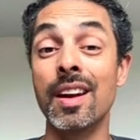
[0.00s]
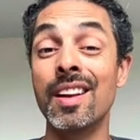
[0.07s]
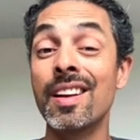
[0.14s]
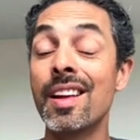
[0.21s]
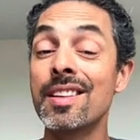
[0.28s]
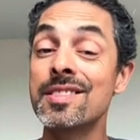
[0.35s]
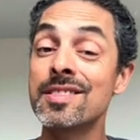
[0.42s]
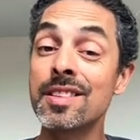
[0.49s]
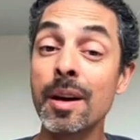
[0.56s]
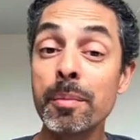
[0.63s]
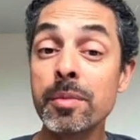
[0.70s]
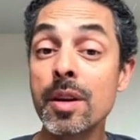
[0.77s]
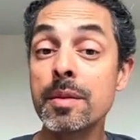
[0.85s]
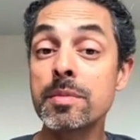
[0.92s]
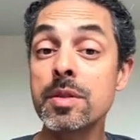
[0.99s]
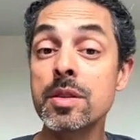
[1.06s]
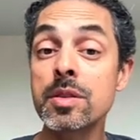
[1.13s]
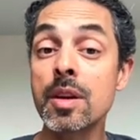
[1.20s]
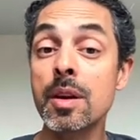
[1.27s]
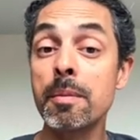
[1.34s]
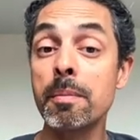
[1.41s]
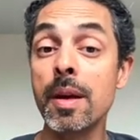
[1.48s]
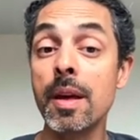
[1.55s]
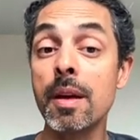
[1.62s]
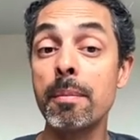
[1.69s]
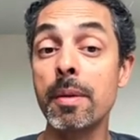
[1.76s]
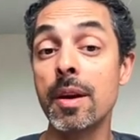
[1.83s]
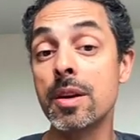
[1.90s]
And sometimes this can
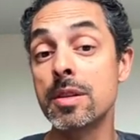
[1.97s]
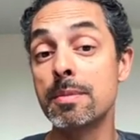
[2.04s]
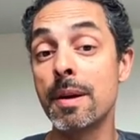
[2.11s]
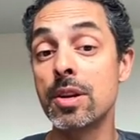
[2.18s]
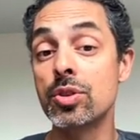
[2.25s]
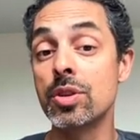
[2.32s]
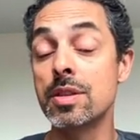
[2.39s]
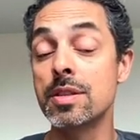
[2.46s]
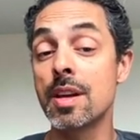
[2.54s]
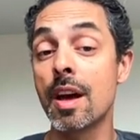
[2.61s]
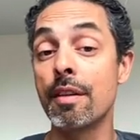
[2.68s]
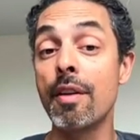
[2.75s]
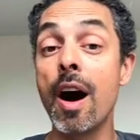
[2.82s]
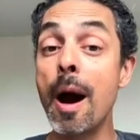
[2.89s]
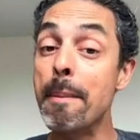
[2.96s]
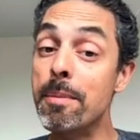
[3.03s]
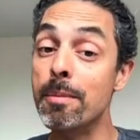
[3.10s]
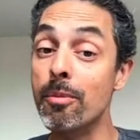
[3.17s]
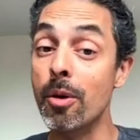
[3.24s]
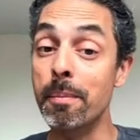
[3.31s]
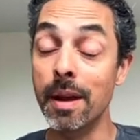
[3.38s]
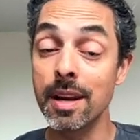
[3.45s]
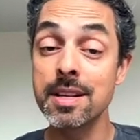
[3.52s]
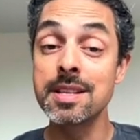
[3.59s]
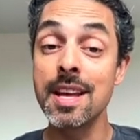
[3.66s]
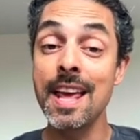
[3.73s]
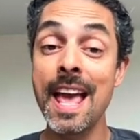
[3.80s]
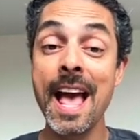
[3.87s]
be because patients have
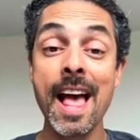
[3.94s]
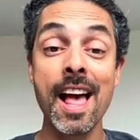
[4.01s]
hypermobility,